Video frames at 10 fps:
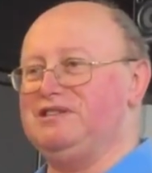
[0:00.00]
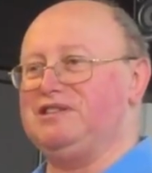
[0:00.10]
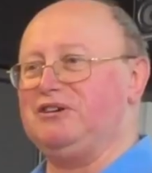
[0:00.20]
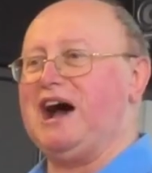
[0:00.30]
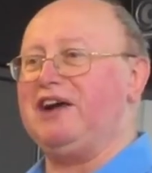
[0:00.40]

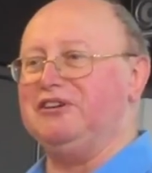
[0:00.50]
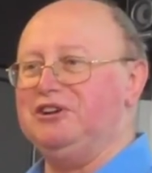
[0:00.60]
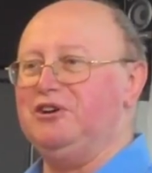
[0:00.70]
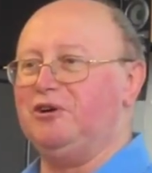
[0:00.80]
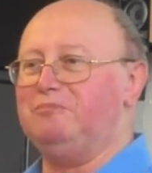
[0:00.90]
there are a
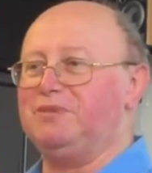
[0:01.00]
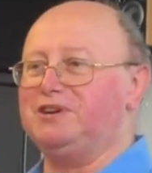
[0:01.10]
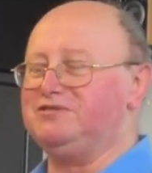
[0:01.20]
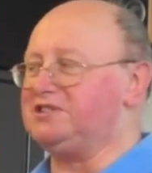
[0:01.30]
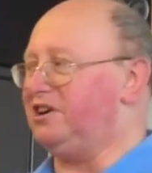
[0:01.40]

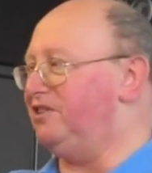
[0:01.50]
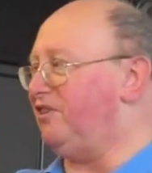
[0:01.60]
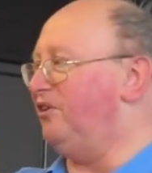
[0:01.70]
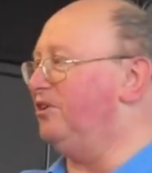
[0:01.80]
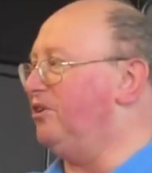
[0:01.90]
number of sort of
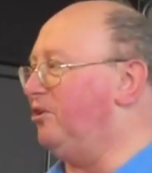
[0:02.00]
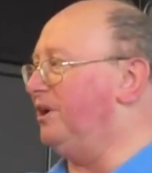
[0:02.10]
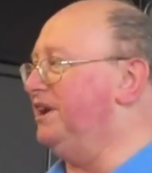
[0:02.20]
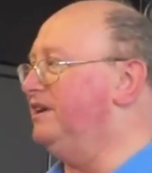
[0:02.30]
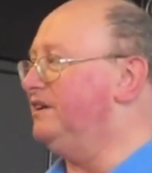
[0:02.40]

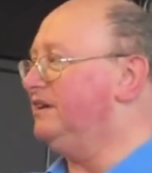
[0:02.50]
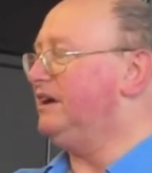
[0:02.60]
ongoing